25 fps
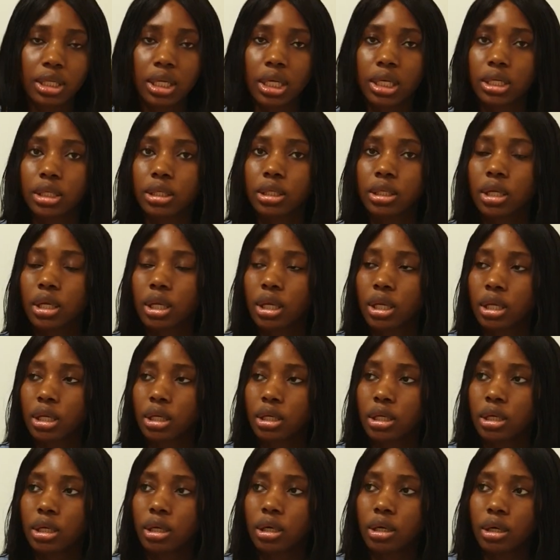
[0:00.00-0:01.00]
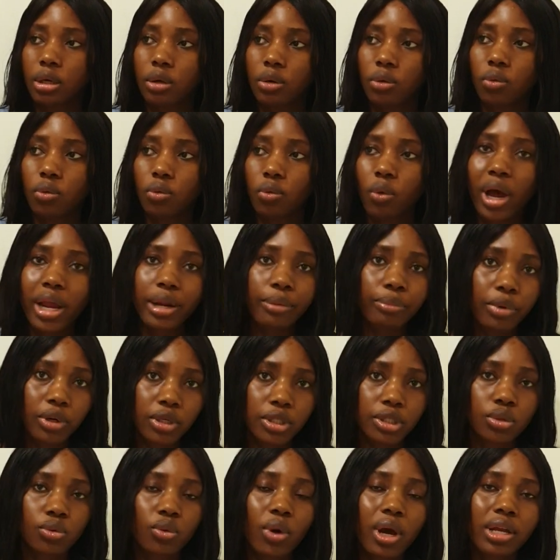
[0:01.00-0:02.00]
Then the
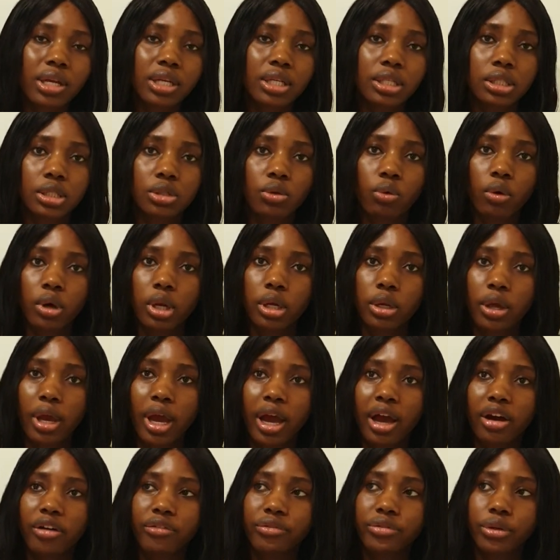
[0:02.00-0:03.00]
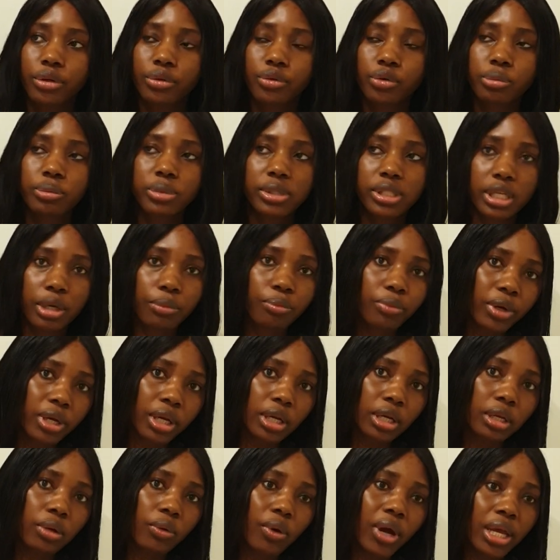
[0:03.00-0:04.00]
1+1 is the one you have your room
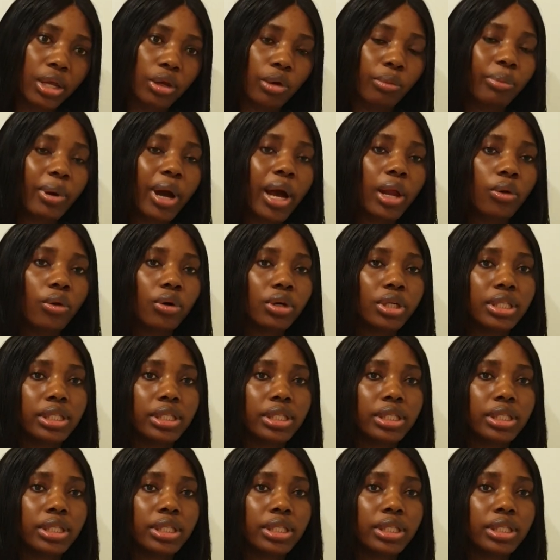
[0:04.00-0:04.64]
separately, while your parlor